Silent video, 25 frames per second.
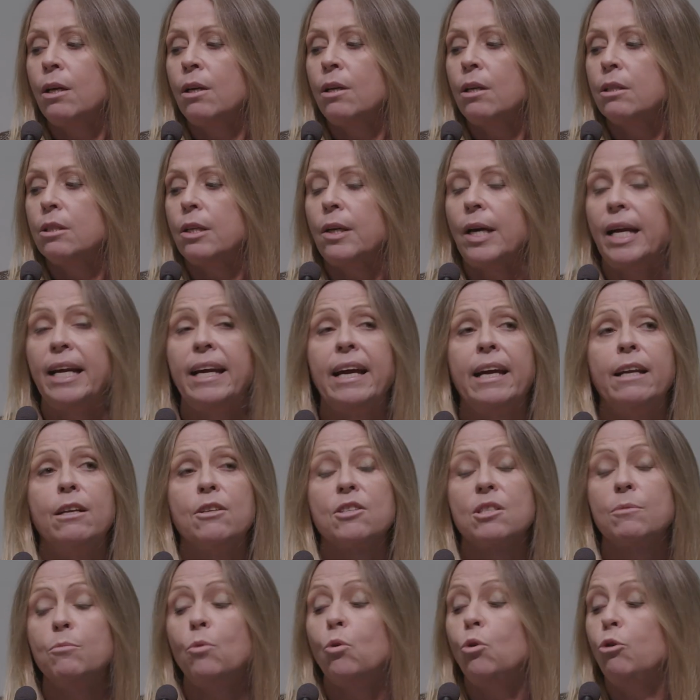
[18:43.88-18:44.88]
So again, a
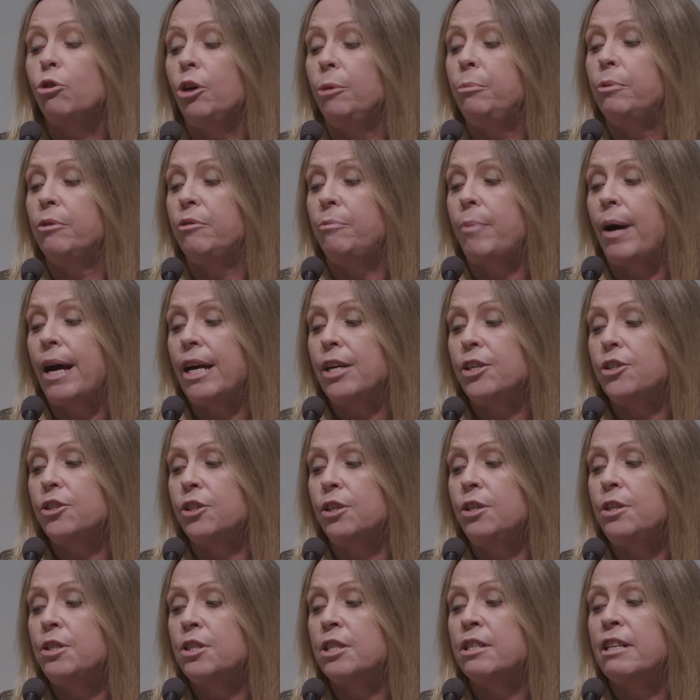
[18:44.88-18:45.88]
small group of
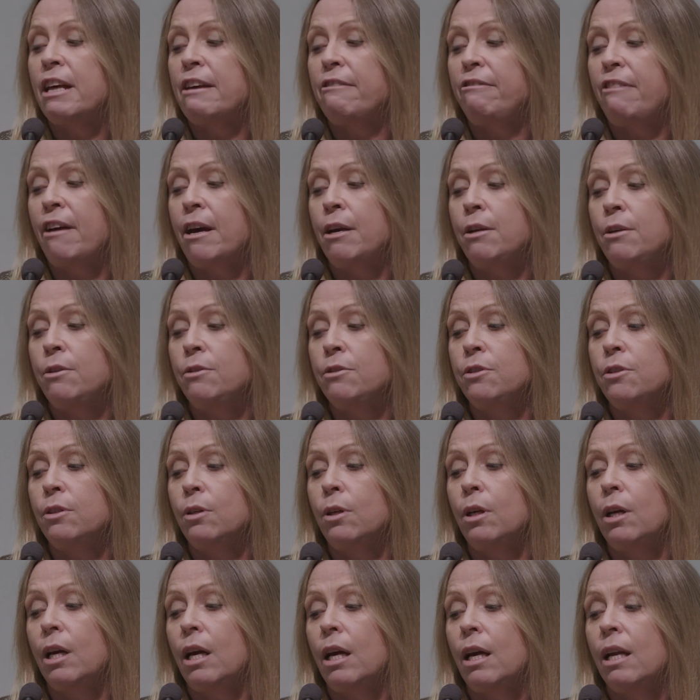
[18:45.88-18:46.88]
patients, and they found
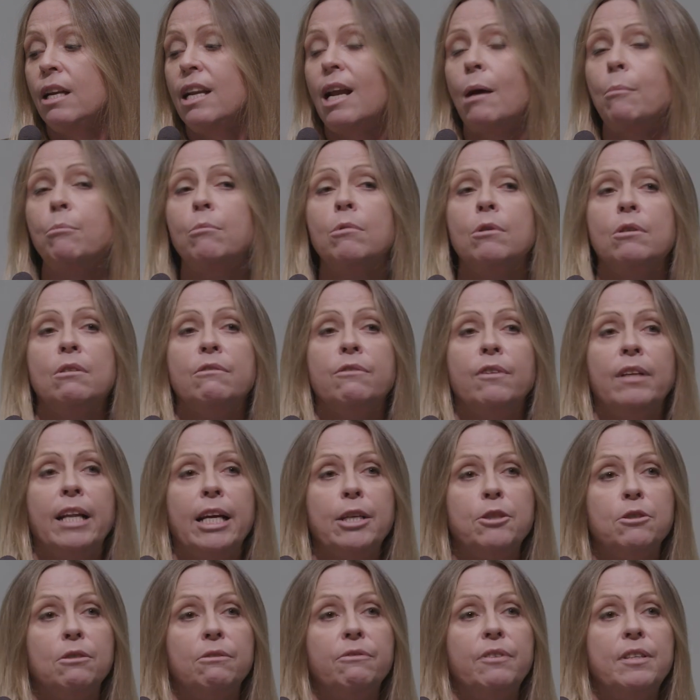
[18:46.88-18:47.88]
a number of
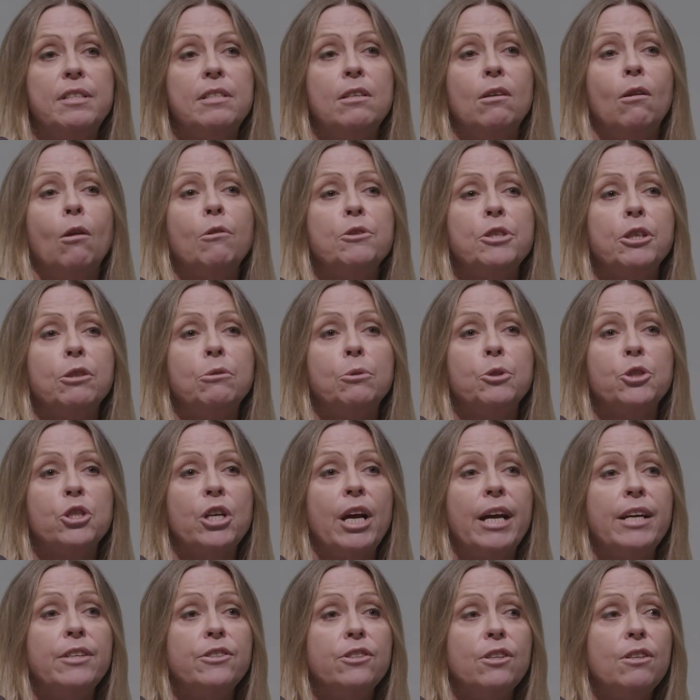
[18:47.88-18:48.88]
electrophysiological
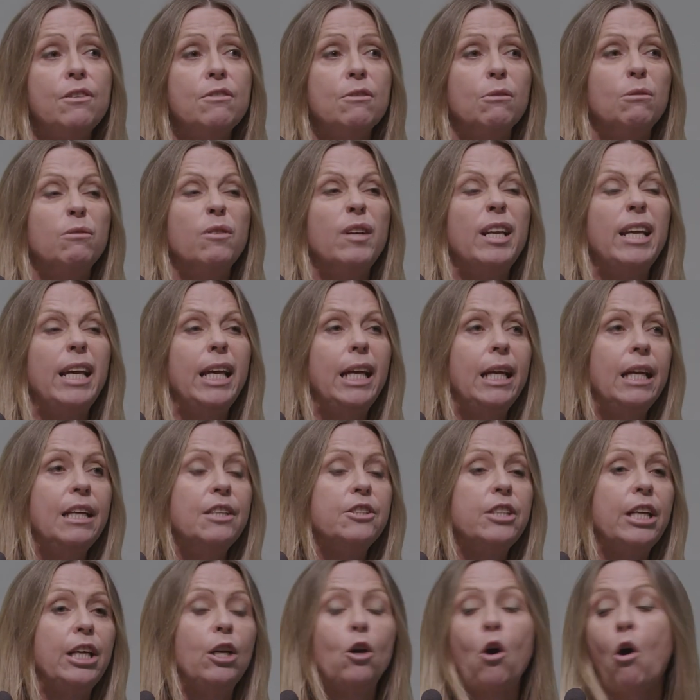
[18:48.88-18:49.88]
changes of an
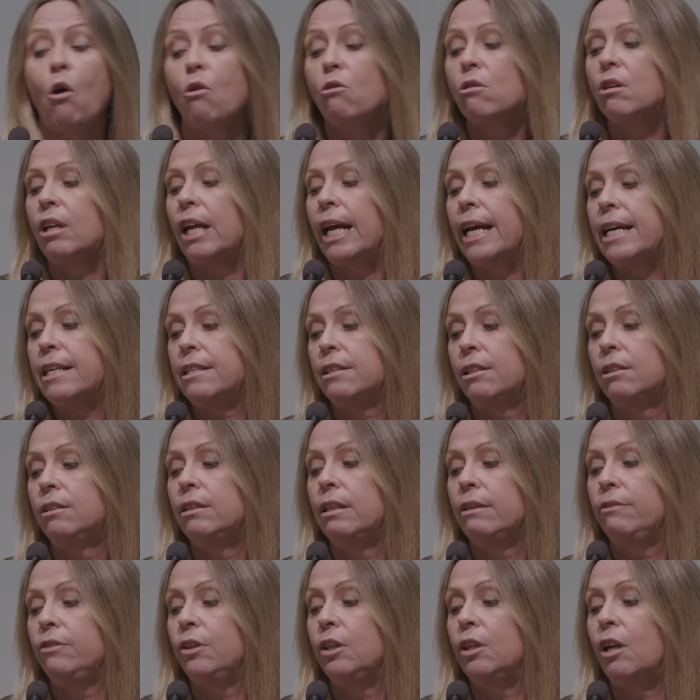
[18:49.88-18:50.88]
EEG correlate,
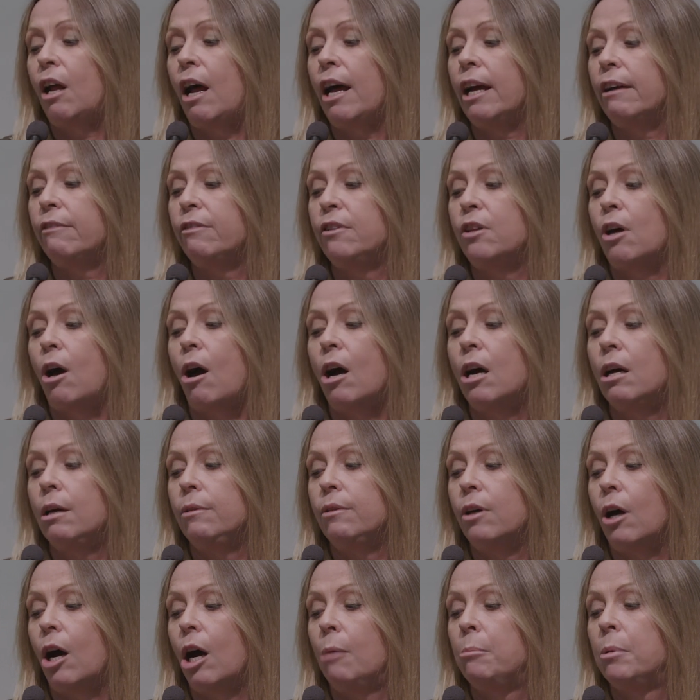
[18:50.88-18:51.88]
if you like, for the
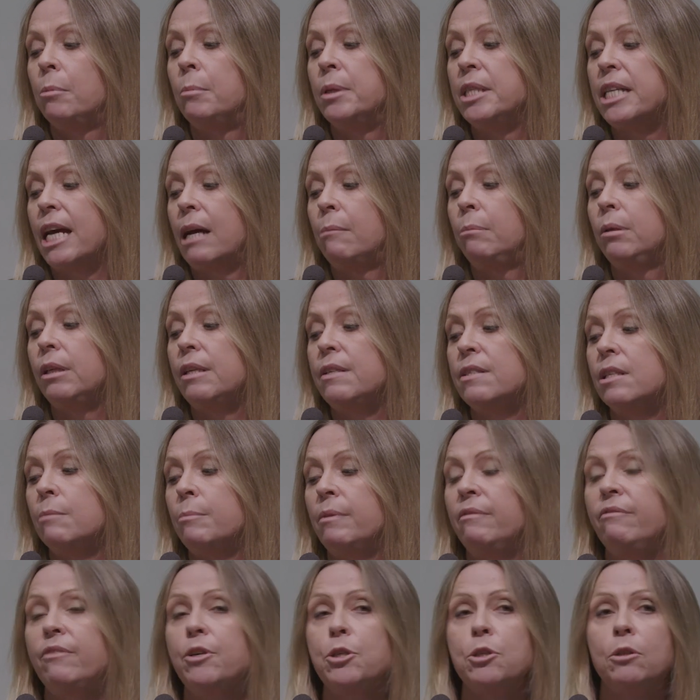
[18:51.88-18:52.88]
hypermetabolism
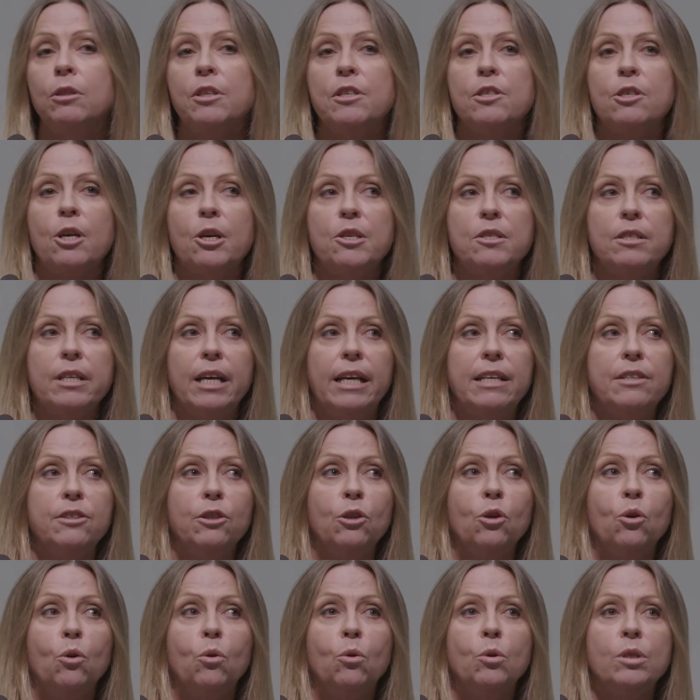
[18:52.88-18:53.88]
in visual
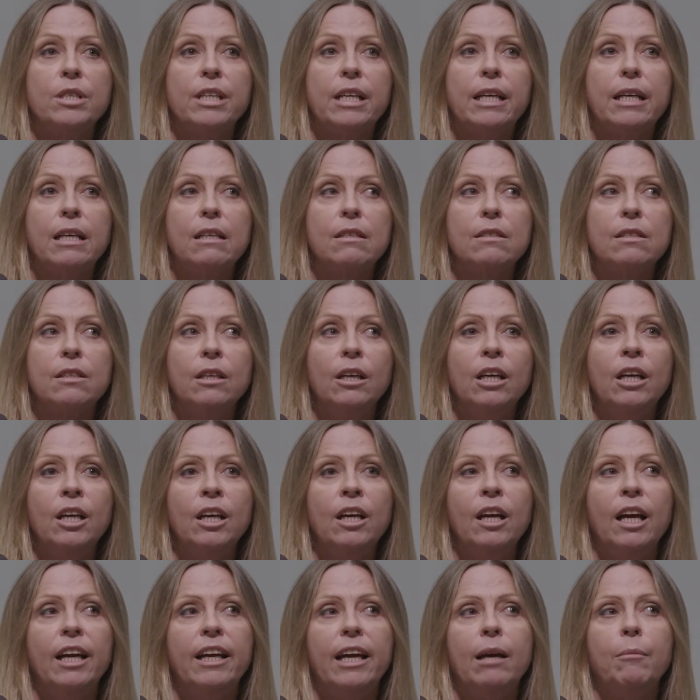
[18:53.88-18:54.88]
association cortex.
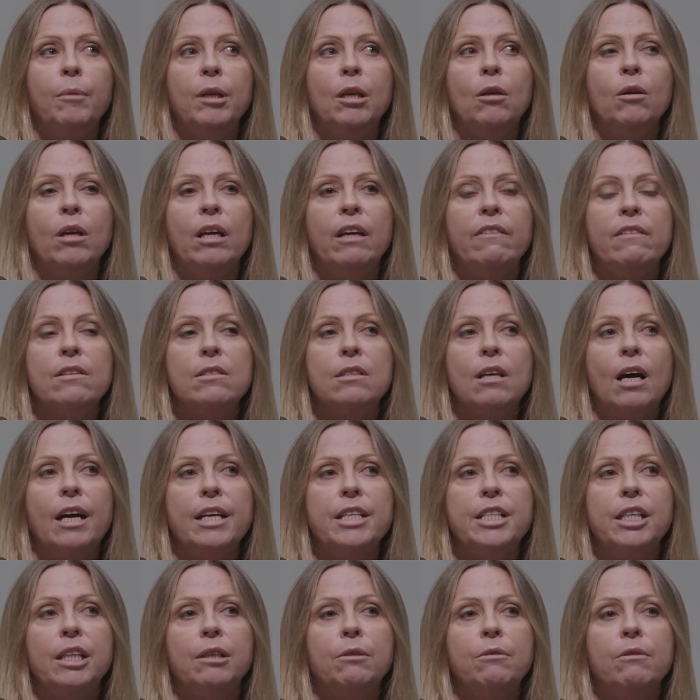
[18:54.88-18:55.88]
Again, we're looking at this
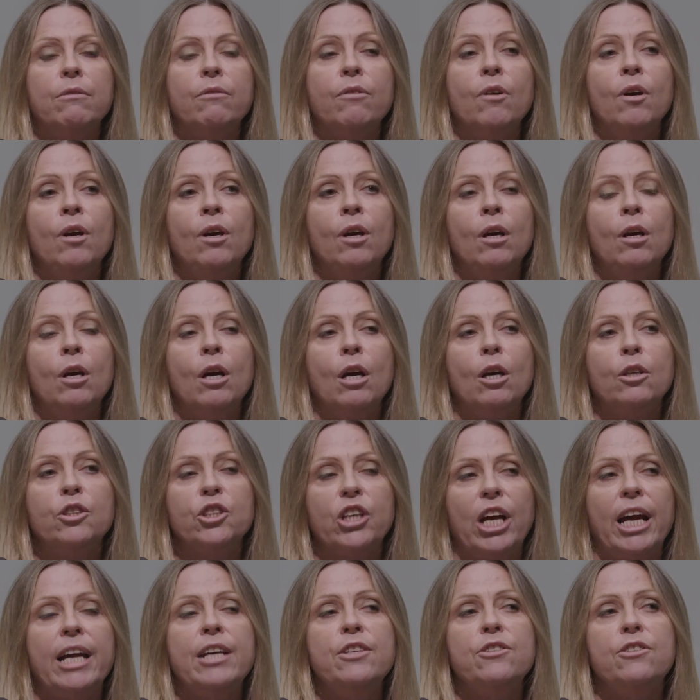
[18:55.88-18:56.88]
idea of
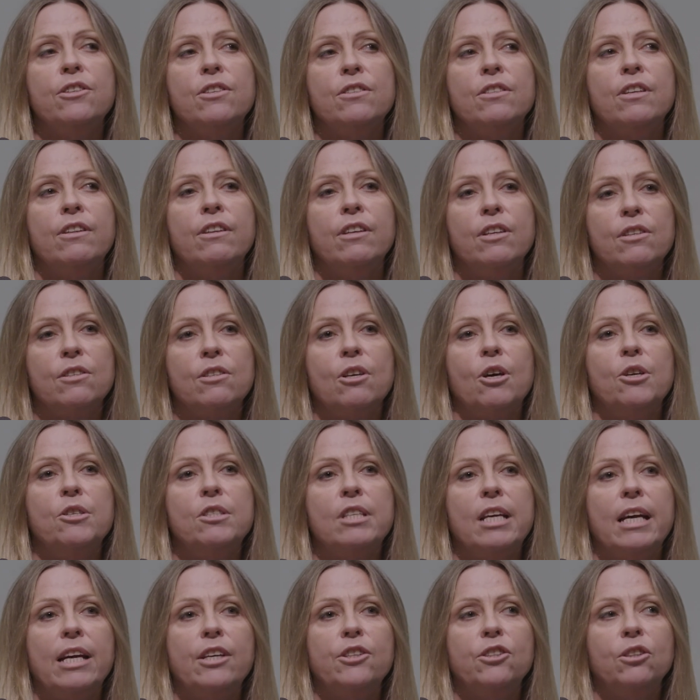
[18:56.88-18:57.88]
changes in the
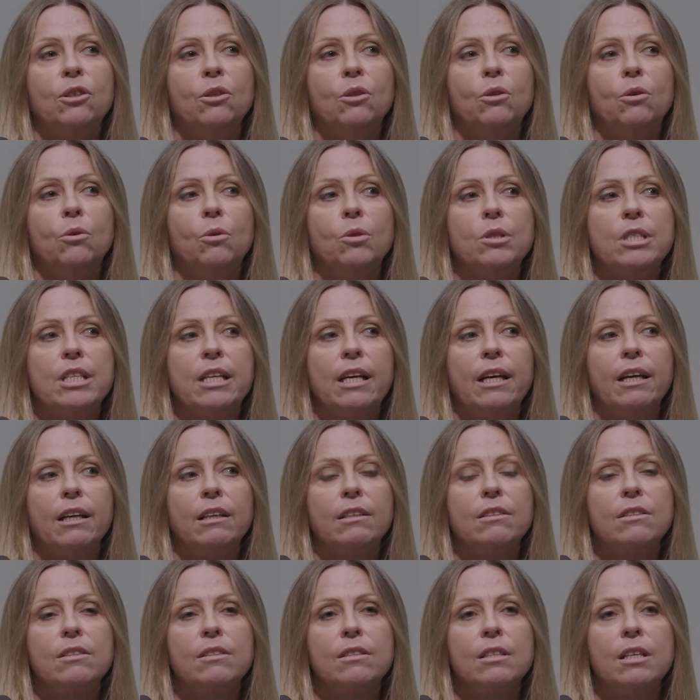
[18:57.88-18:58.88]
association
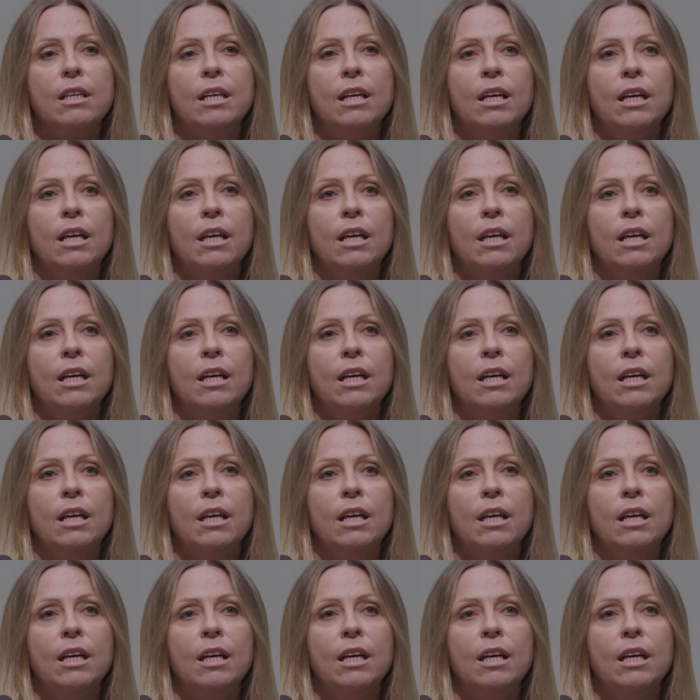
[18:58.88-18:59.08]
cortex.